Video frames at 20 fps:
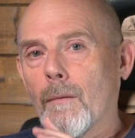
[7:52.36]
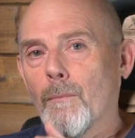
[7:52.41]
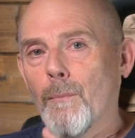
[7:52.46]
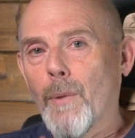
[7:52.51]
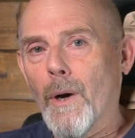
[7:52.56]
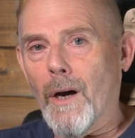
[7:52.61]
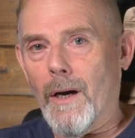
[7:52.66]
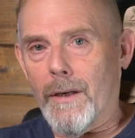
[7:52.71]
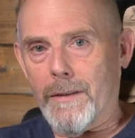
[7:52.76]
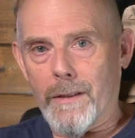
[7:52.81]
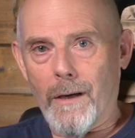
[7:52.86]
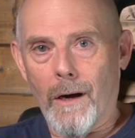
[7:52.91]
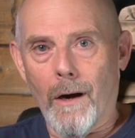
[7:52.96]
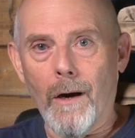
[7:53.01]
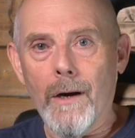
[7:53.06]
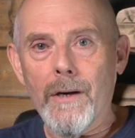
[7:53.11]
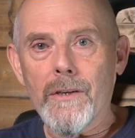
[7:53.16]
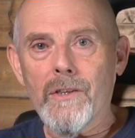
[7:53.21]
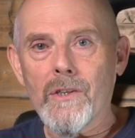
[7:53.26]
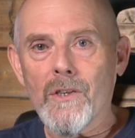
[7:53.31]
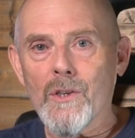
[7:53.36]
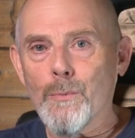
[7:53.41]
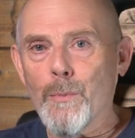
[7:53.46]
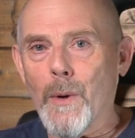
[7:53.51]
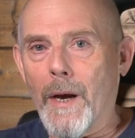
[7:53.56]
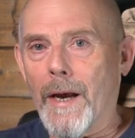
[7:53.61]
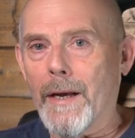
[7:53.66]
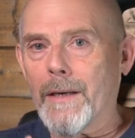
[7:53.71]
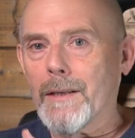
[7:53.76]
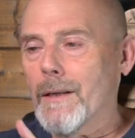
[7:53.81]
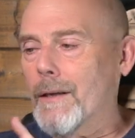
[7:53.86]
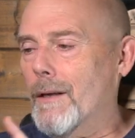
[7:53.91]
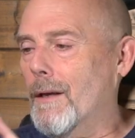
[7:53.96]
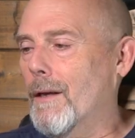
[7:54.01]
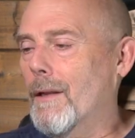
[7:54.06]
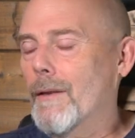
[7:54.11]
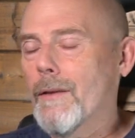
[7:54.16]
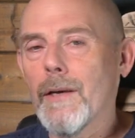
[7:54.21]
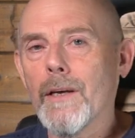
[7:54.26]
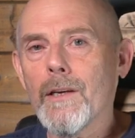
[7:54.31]
But I suspect
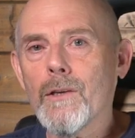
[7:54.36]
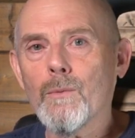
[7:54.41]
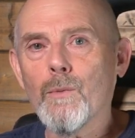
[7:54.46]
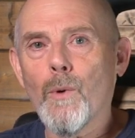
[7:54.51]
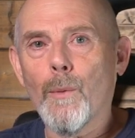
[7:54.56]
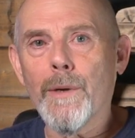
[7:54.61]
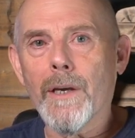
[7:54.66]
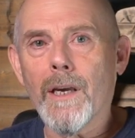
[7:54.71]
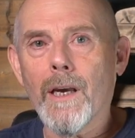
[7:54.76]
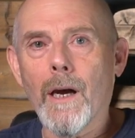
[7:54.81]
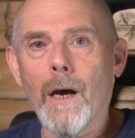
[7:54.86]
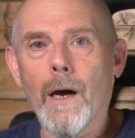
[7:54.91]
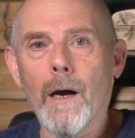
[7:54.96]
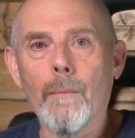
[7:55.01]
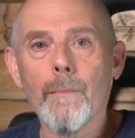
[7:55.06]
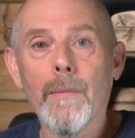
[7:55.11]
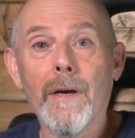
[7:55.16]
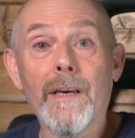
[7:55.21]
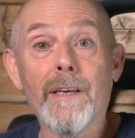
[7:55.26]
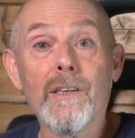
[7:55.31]
this will become